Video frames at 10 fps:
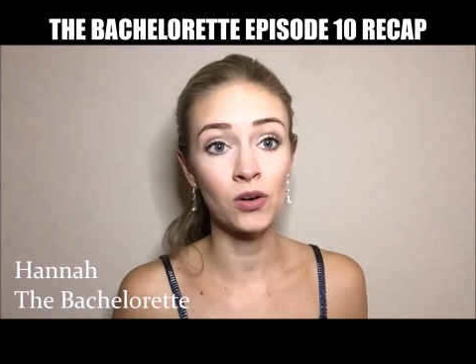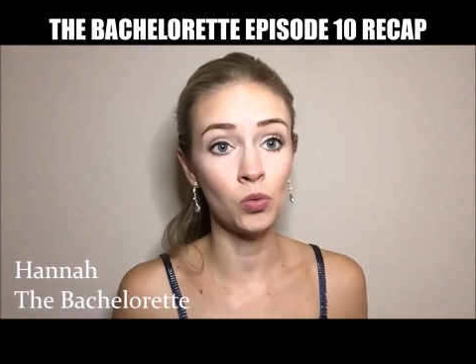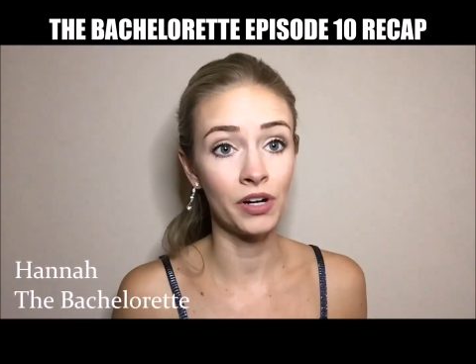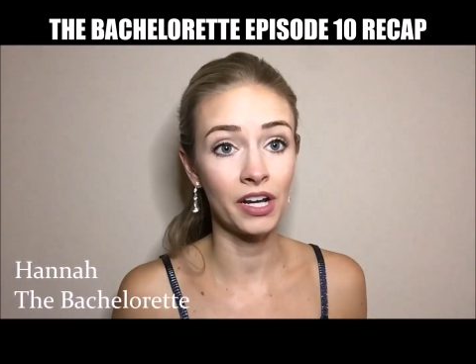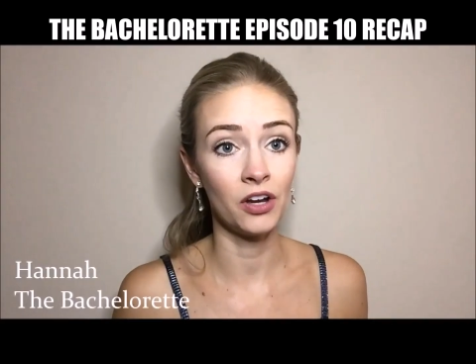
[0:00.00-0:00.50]
I
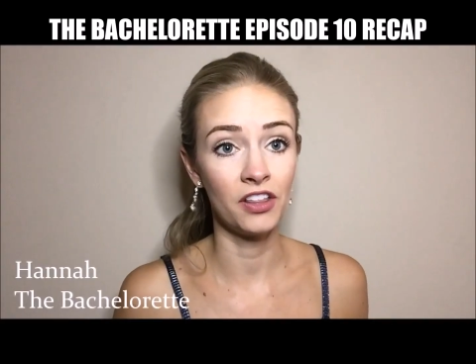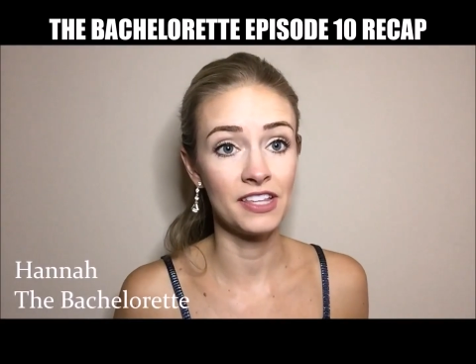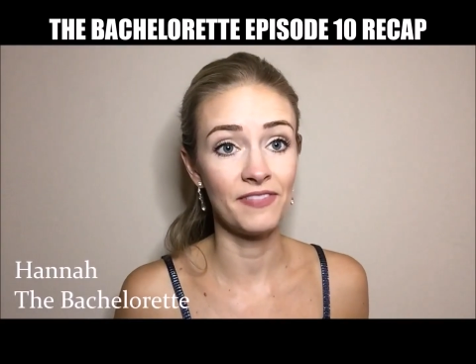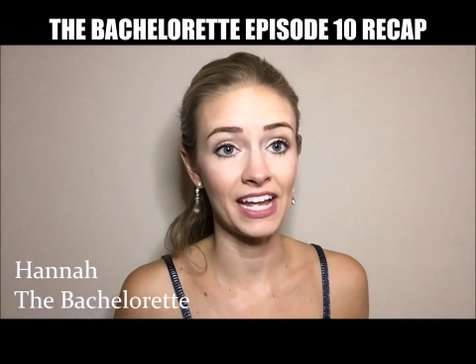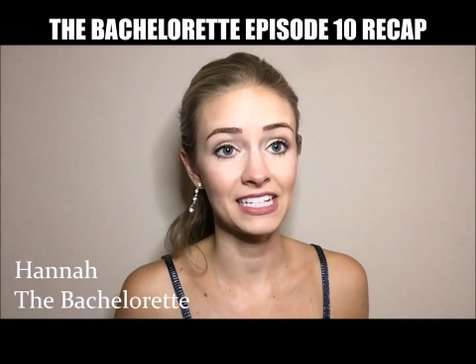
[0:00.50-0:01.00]
don't want to go
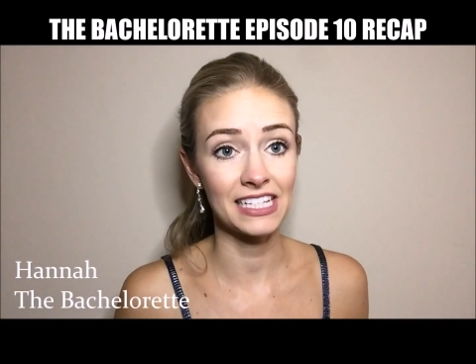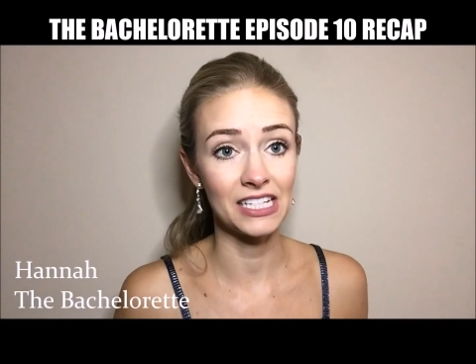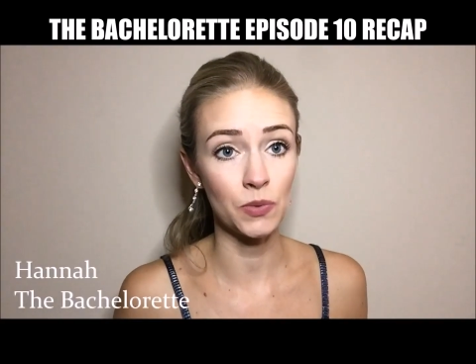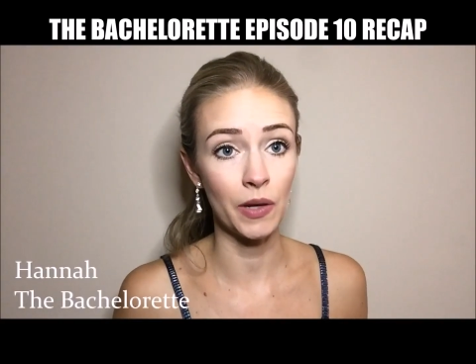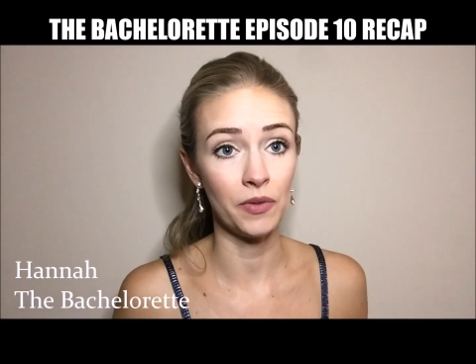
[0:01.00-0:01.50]
to the
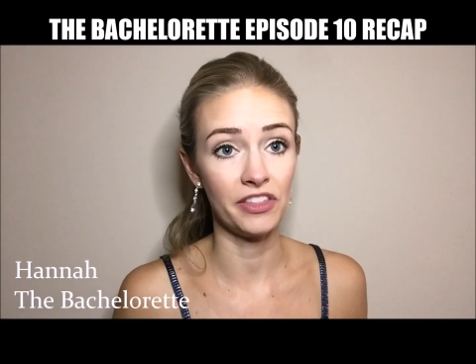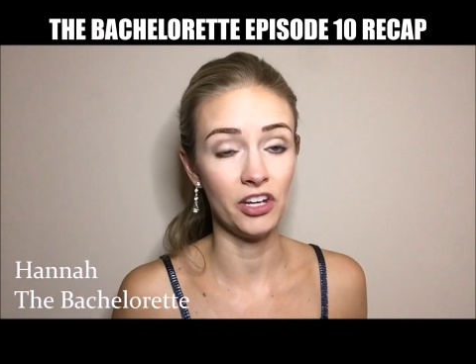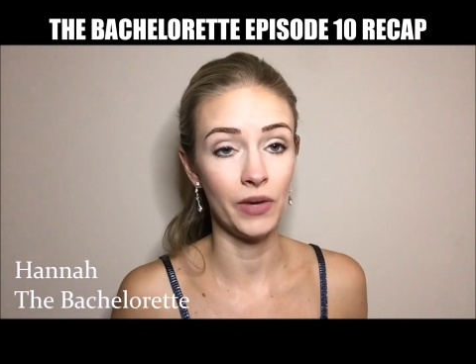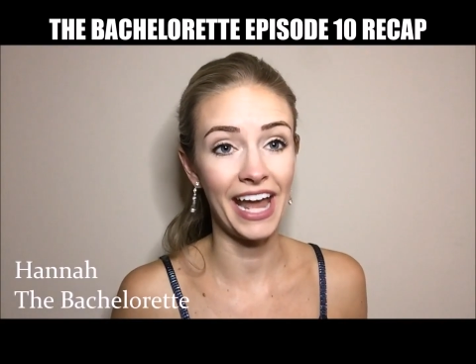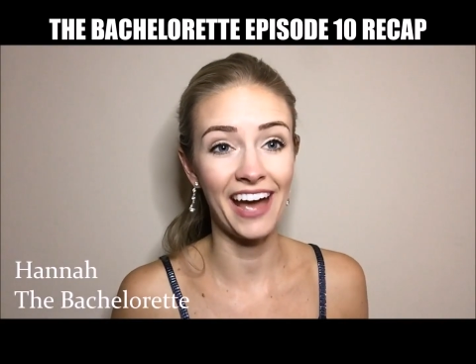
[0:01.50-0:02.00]
Fantasy Suite
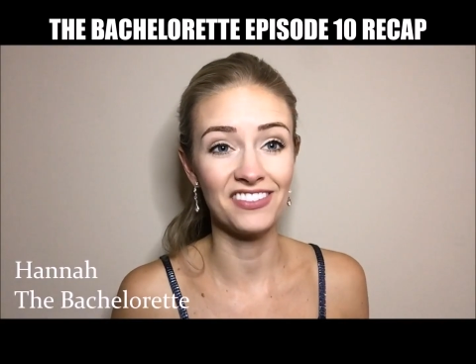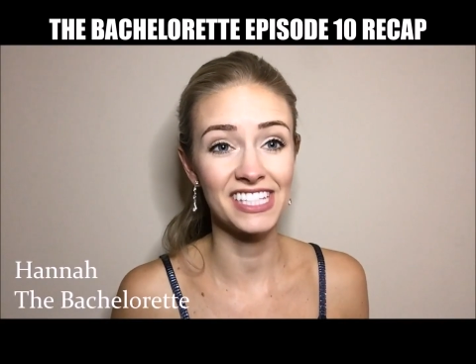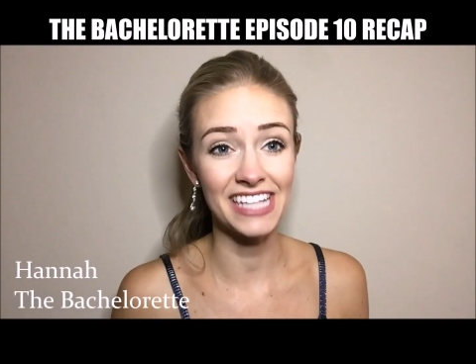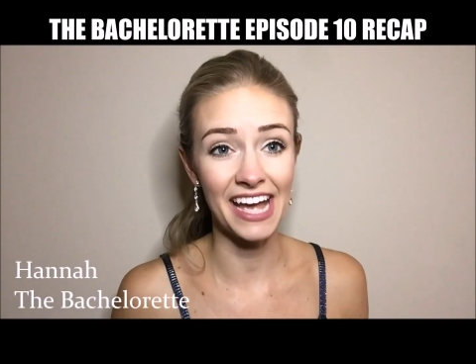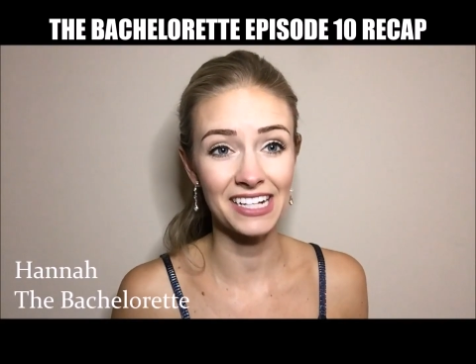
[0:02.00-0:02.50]
with you and
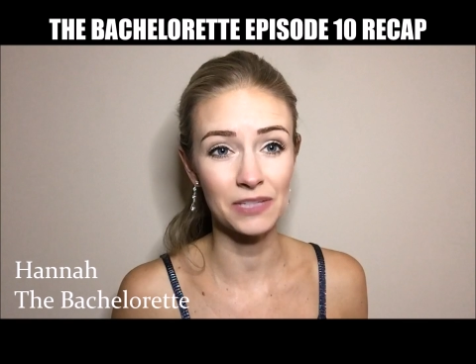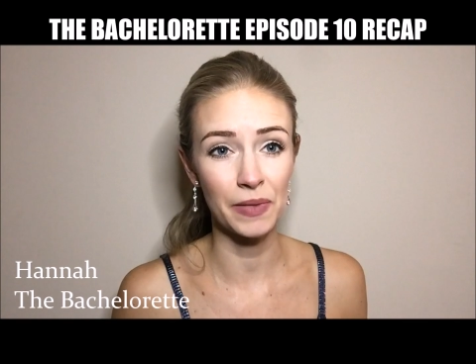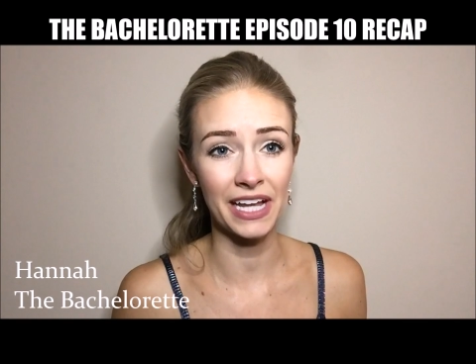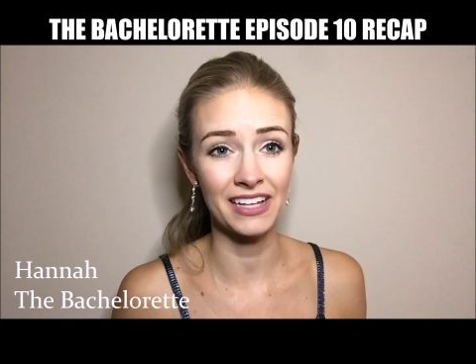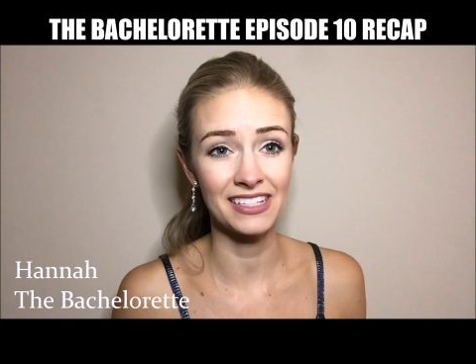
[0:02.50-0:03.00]
have
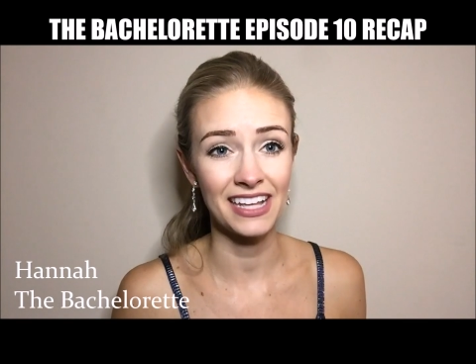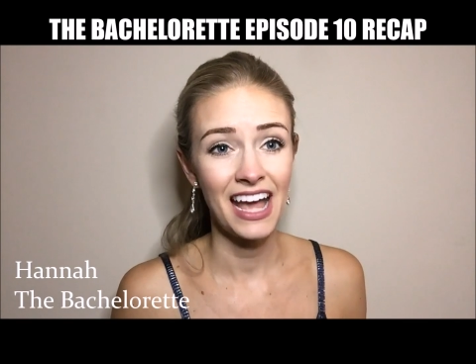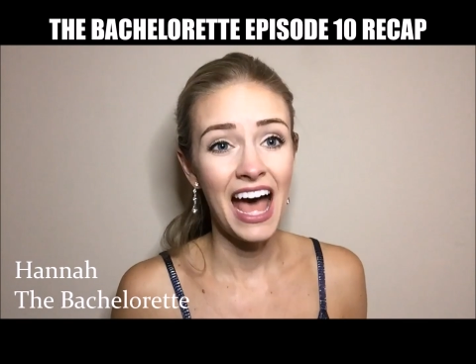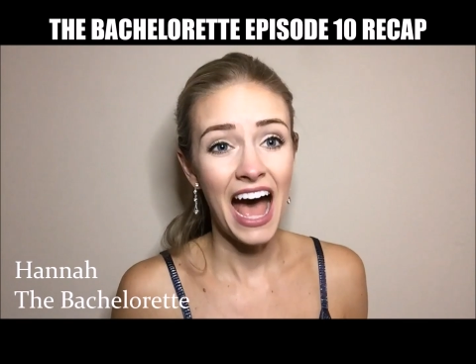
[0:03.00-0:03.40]
sex because